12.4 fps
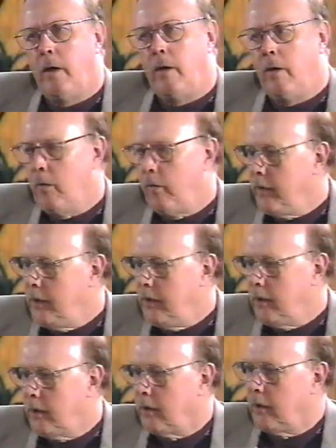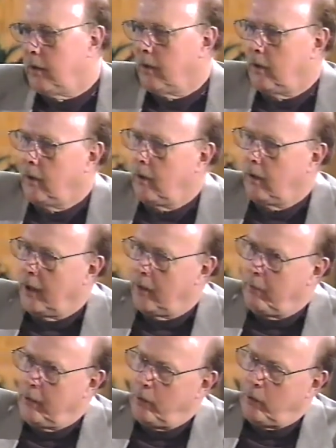know a lot
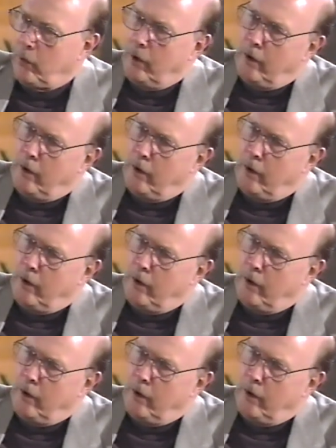of people